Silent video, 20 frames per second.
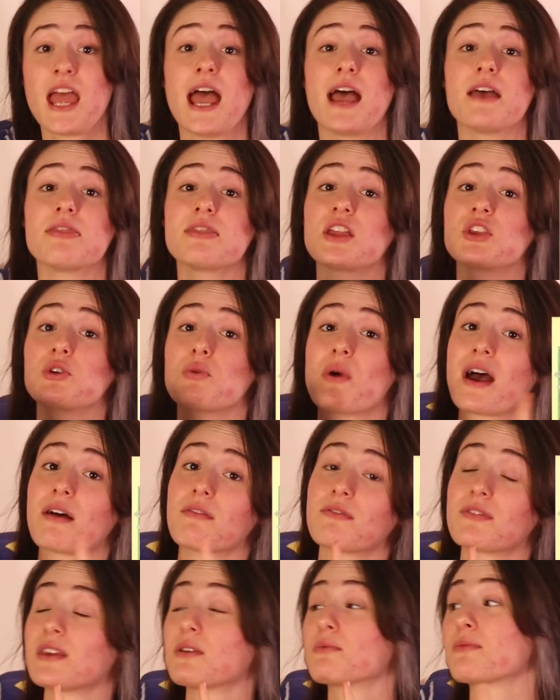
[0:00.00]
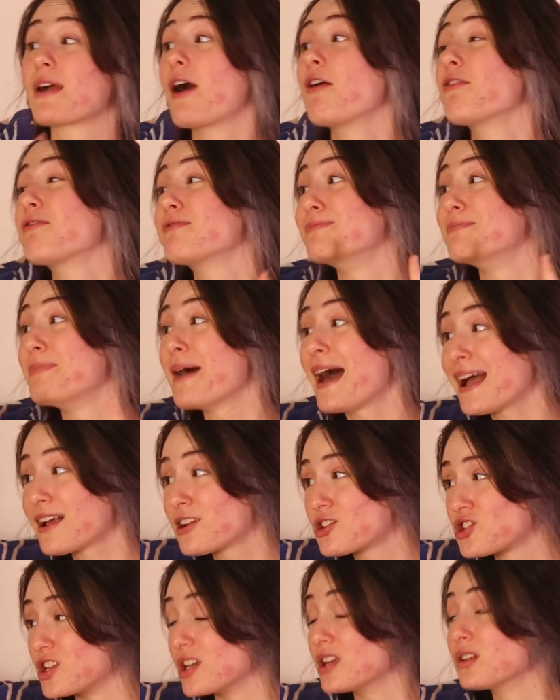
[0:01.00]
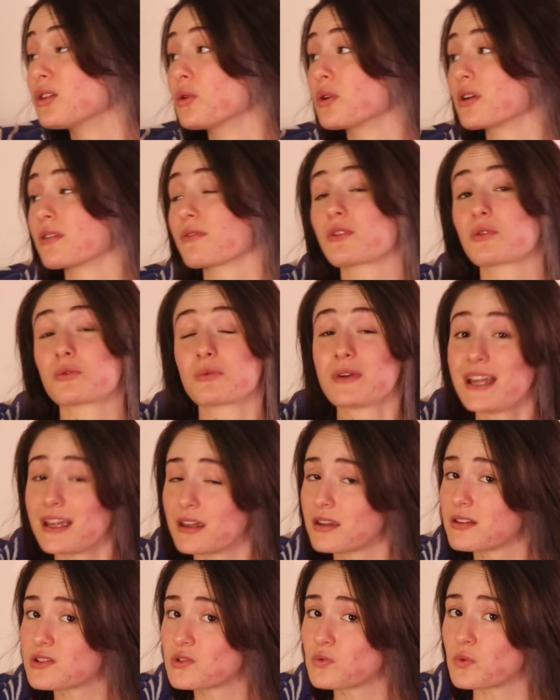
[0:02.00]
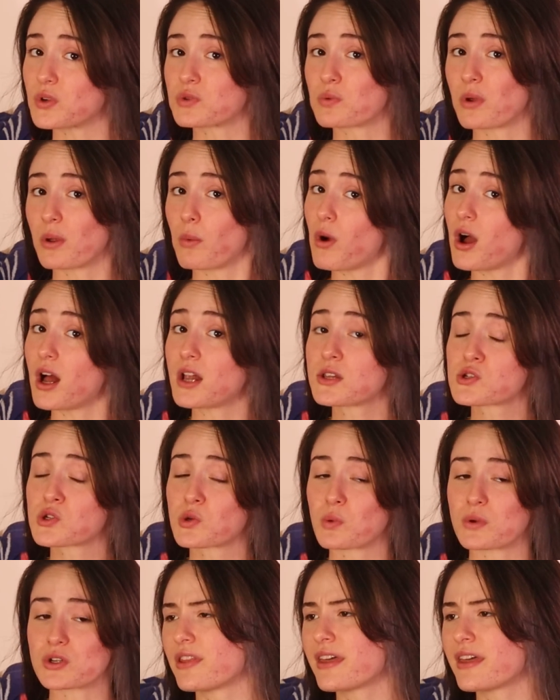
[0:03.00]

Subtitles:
and then you have the Ralph Bakshi Lord of the Rings, which we watched.